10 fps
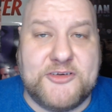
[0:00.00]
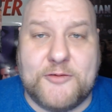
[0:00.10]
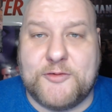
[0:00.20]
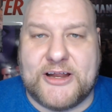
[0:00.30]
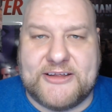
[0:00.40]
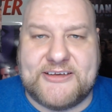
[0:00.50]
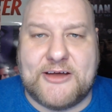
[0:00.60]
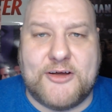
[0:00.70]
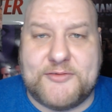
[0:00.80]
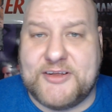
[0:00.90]
Don't forget to
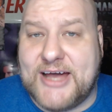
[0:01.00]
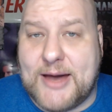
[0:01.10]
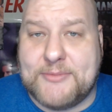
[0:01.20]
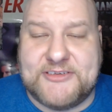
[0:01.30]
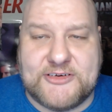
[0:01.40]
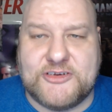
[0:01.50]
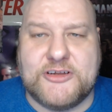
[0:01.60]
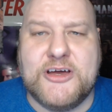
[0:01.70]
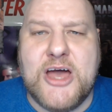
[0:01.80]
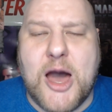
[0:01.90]
sound off in the comment
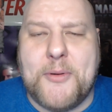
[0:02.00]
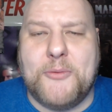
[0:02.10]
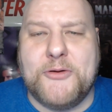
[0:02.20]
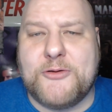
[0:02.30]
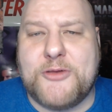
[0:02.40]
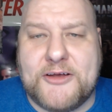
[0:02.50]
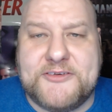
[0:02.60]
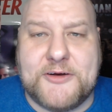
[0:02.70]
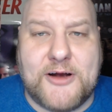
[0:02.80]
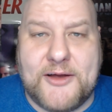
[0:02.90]
section about what your
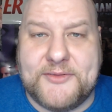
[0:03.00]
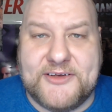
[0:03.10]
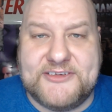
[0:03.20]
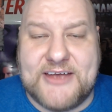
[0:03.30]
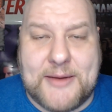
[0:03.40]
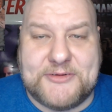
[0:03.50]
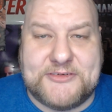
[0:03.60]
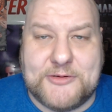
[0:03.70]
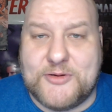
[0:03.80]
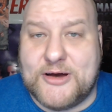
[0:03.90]
thoughts are on this
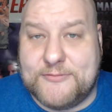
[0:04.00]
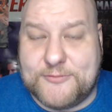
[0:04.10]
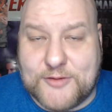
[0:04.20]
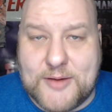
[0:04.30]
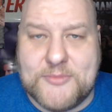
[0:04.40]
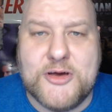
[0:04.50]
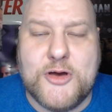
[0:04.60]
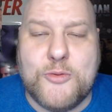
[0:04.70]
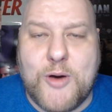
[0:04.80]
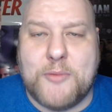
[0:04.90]
episode of From.
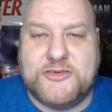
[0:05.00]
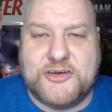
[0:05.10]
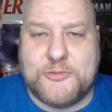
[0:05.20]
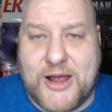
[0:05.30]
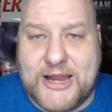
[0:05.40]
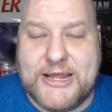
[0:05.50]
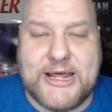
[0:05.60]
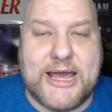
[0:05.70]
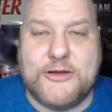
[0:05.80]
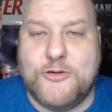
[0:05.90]
What would you rate it,
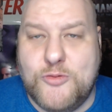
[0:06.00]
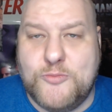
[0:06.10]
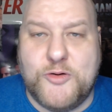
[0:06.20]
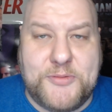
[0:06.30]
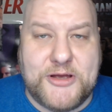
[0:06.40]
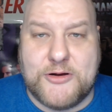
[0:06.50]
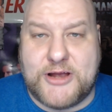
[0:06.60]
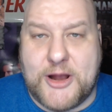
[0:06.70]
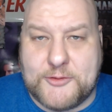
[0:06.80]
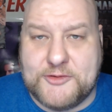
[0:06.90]
and whom would be your
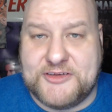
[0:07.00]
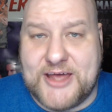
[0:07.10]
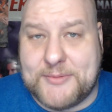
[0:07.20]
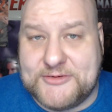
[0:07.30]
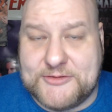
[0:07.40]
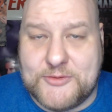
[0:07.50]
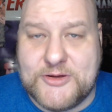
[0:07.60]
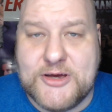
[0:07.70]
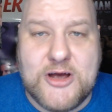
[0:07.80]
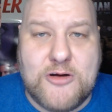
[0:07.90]
characters of the episode?
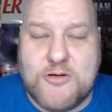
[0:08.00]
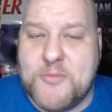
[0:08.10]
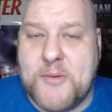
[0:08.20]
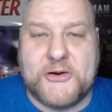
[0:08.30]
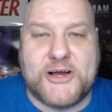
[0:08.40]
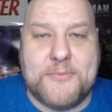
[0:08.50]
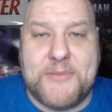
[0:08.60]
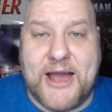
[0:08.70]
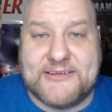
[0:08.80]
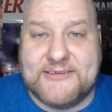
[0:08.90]
Remember to come
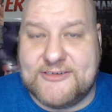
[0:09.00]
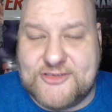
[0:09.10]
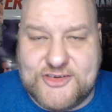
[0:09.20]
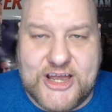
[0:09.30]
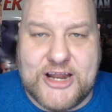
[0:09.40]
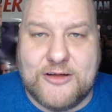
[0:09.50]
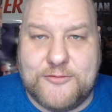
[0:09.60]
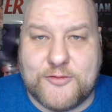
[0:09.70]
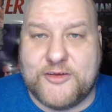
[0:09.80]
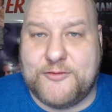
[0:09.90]
back to this channel
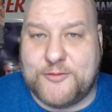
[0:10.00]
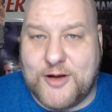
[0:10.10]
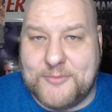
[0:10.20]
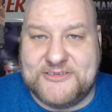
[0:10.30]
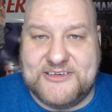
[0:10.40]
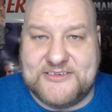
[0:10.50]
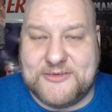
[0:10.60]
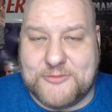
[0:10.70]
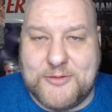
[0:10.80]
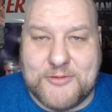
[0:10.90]
for the From Season
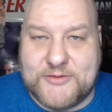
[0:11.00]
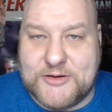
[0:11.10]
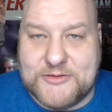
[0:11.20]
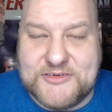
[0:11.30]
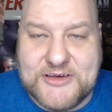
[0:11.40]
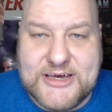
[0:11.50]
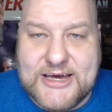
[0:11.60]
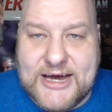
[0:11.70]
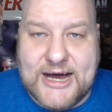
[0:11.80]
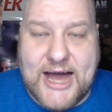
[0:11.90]
3 reviews.
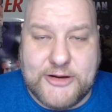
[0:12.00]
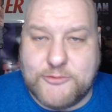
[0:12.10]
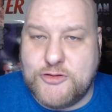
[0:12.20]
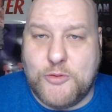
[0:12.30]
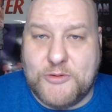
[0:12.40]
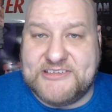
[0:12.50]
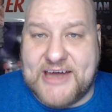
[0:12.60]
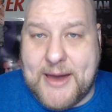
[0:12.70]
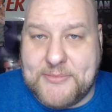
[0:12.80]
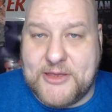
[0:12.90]
I don't know what
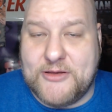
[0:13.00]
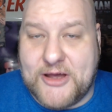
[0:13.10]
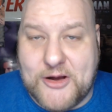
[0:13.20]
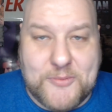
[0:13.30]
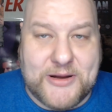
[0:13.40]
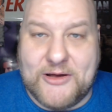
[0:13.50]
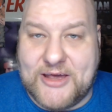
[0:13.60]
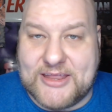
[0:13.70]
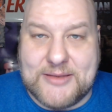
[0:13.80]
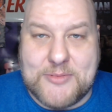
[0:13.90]
time they'll air, but I'll
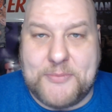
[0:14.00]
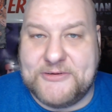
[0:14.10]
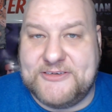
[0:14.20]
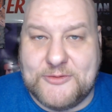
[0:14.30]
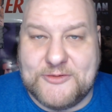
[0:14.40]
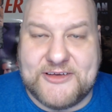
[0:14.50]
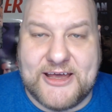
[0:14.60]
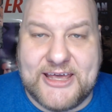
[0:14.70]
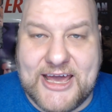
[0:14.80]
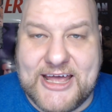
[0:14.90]
get them up as soon as
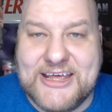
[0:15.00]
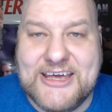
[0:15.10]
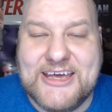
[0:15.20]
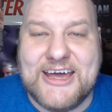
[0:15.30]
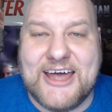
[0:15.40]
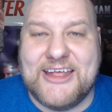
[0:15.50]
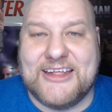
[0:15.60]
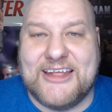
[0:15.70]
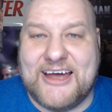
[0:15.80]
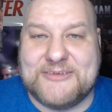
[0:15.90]
I can. And
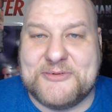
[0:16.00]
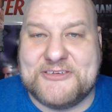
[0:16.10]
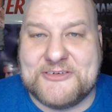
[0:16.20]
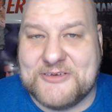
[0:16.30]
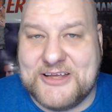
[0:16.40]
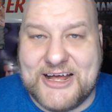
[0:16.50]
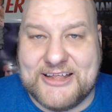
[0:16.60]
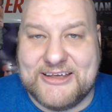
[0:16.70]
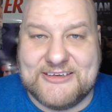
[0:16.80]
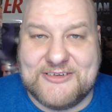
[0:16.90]
then last but certainly
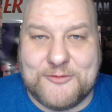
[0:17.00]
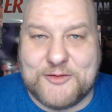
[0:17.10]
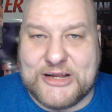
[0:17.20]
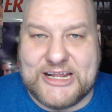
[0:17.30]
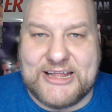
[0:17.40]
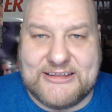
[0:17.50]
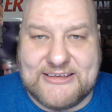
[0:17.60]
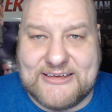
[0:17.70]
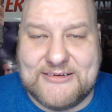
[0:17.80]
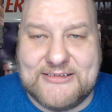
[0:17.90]
not least, don't forget
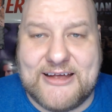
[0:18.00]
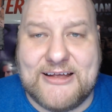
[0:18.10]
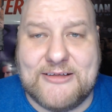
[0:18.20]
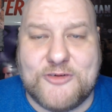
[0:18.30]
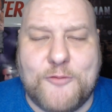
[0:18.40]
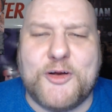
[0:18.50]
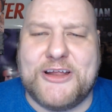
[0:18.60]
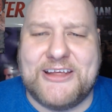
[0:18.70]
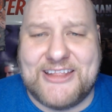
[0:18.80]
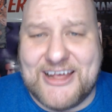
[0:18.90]

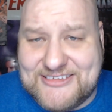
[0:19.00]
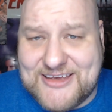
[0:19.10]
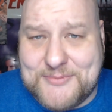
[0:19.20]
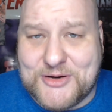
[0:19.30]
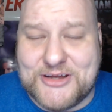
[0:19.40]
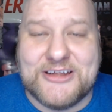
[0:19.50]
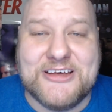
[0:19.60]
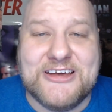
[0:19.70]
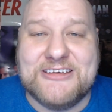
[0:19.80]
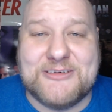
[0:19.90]
to hit that sub button.
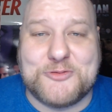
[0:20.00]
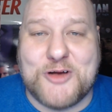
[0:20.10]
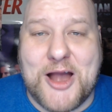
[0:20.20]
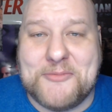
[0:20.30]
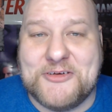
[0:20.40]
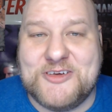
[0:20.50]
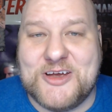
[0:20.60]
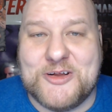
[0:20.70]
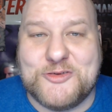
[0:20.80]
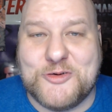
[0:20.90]
Subscribe to the
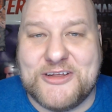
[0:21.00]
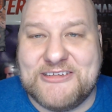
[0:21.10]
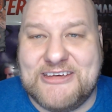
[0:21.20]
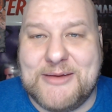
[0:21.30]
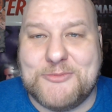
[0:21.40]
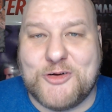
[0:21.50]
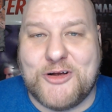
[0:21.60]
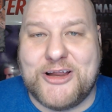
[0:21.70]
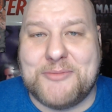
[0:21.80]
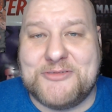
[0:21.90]
channel, join the team, show
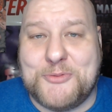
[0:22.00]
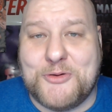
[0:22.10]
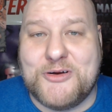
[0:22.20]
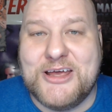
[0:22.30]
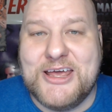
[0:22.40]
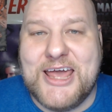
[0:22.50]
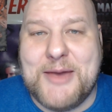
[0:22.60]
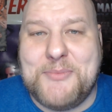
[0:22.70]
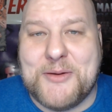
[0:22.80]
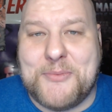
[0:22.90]
your damn support,
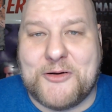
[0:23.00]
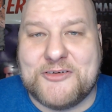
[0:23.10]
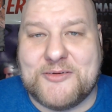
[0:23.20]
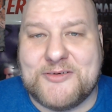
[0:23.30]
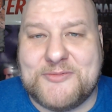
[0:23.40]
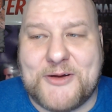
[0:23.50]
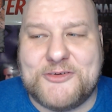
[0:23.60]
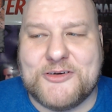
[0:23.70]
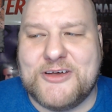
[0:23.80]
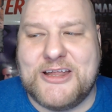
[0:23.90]
and be a part of something
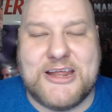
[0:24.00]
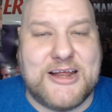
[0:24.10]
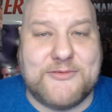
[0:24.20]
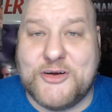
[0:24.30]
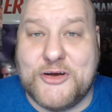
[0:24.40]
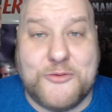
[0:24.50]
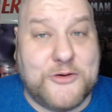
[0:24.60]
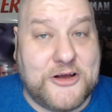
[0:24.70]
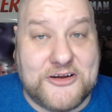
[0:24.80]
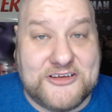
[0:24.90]
special. And you never know
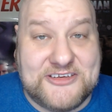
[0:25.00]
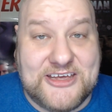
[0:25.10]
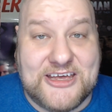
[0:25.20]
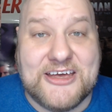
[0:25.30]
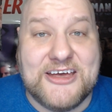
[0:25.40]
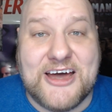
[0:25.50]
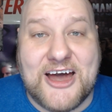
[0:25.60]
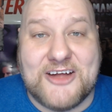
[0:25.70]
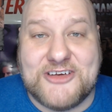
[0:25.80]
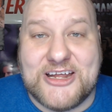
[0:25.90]
what you're going to see
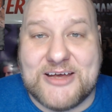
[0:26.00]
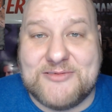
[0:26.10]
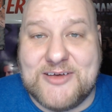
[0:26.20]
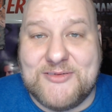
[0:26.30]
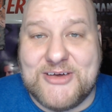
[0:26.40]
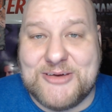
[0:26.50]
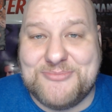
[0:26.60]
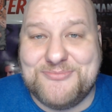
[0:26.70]
on JDevTV.